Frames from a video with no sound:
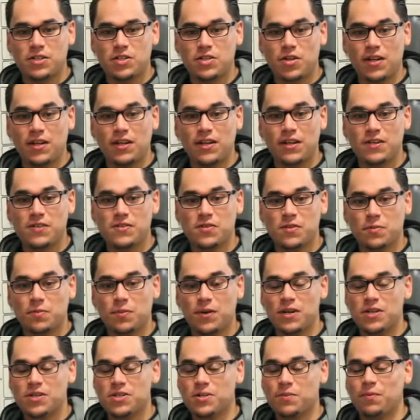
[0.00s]
trying to get into an
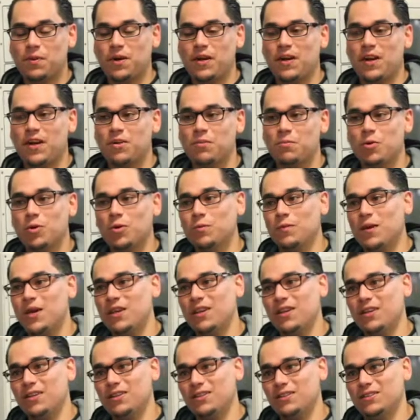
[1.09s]
apprenticeship right now, mold
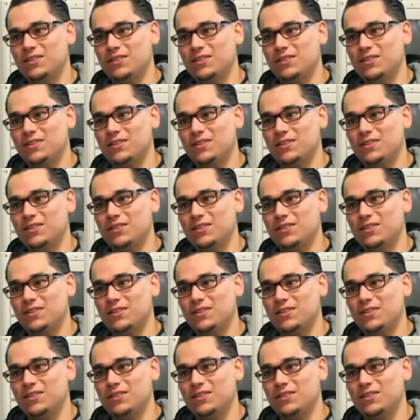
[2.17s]
making.